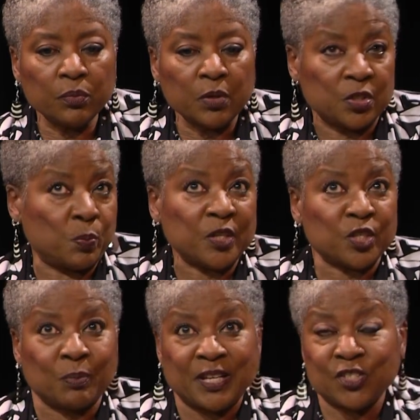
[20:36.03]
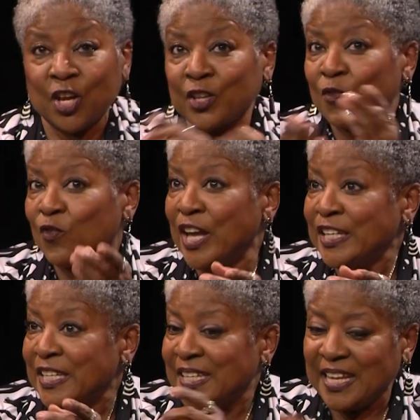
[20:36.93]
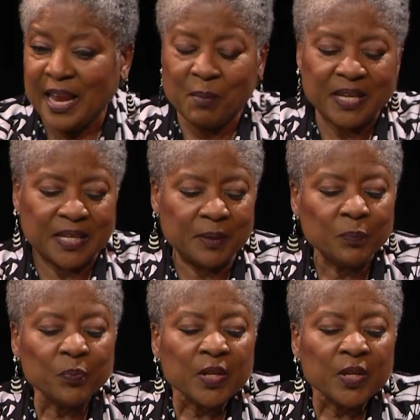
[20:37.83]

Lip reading: especially based on the funding that I may get.